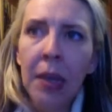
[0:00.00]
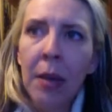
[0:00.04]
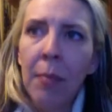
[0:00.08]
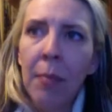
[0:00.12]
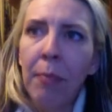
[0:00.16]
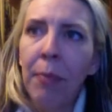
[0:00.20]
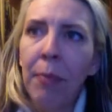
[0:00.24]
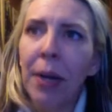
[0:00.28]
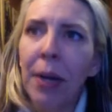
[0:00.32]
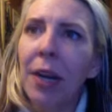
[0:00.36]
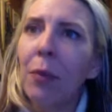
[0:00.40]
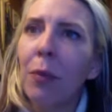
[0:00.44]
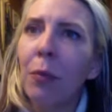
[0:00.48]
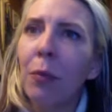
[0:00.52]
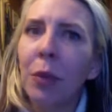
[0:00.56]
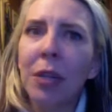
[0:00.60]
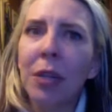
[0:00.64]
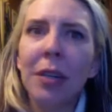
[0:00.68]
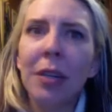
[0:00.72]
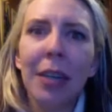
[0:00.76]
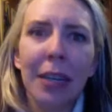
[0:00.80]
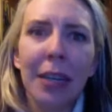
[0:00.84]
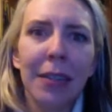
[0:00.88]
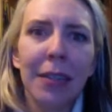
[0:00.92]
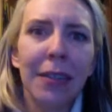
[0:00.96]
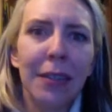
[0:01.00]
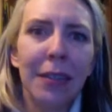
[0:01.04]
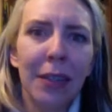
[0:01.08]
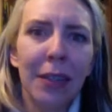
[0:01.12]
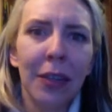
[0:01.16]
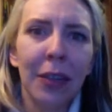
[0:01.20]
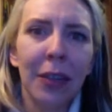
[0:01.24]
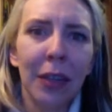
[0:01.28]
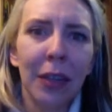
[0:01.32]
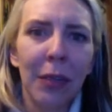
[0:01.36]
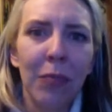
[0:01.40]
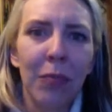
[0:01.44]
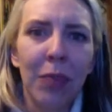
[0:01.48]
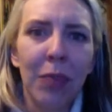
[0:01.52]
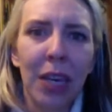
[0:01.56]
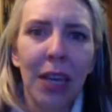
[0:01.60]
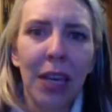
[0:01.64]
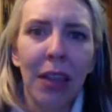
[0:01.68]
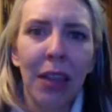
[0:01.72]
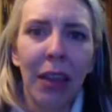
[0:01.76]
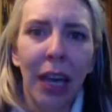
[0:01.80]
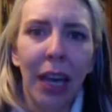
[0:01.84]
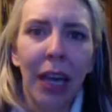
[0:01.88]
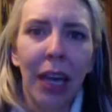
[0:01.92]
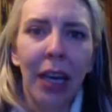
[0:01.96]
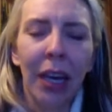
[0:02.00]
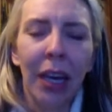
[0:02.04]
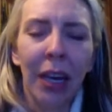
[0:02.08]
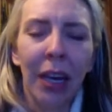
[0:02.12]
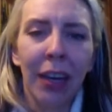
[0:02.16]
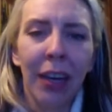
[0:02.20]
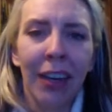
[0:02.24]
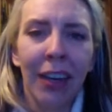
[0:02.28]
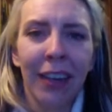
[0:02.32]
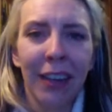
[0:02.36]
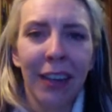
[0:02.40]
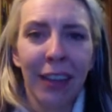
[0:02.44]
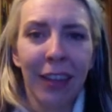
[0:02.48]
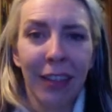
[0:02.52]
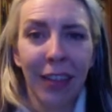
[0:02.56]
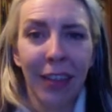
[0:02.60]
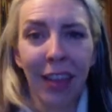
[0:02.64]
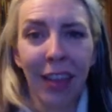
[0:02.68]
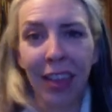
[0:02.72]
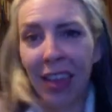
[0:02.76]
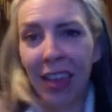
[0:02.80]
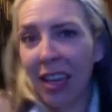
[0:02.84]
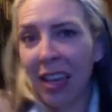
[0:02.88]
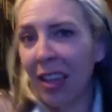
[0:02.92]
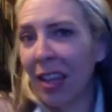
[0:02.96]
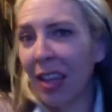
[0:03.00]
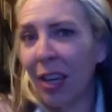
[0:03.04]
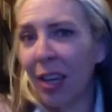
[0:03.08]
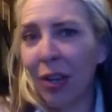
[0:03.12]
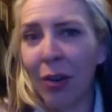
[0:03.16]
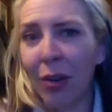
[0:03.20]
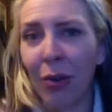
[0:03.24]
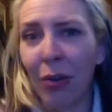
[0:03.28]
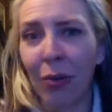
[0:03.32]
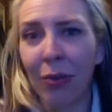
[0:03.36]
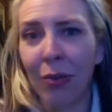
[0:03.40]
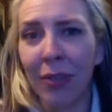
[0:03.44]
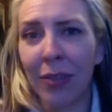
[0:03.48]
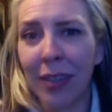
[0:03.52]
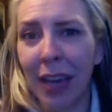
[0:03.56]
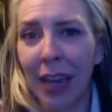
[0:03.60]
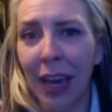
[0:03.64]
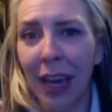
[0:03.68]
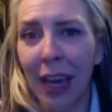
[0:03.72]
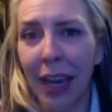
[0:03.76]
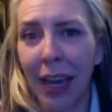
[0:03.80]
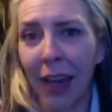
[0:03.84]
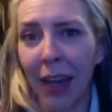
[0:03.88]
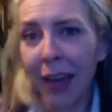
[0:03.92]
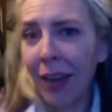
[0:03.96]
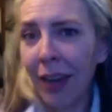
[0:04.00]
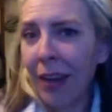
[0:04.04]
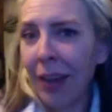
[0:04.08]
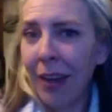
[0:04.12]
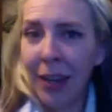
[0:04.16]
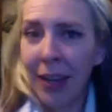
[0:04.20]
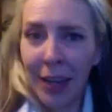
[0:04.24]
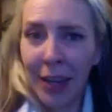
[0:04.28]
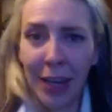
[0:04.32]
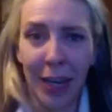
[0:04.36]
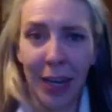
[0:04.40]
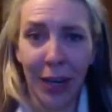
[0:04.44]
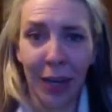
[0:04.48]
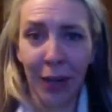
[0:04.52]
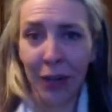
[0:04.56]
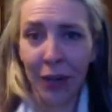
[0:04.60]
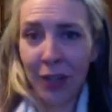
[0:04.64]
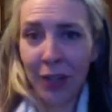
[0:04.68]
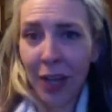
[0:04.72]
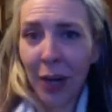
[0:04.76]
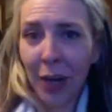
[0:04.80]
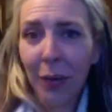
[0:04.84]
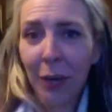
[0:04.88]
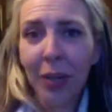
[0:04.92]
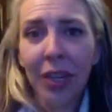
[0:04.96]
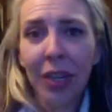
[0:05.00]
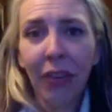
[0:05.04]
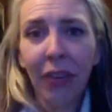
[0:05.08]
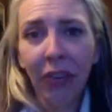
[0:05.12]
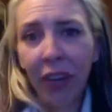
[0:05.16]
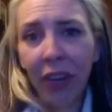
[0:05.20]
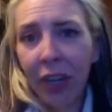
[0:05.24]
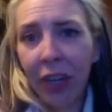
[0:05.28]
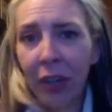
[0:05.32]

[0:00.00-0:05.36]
but it wouldn't necessarily be like the thing that you say, here's how we define